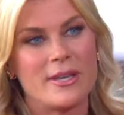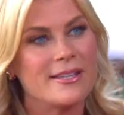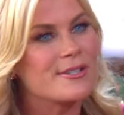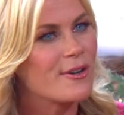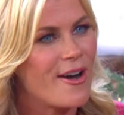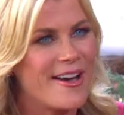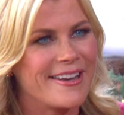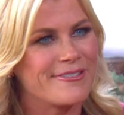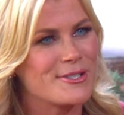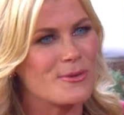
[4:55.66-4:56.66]
kids are
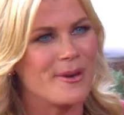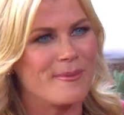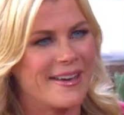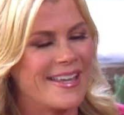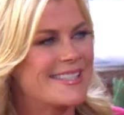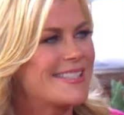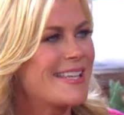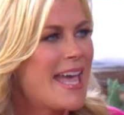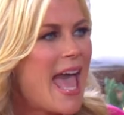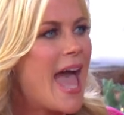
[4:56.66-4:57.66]
gone after 20 minutes. Oh my gosh,
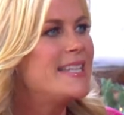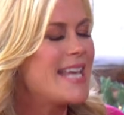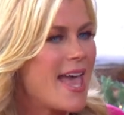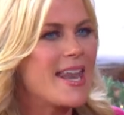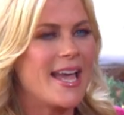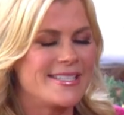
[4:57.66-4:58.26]
and you're doing and, da- and I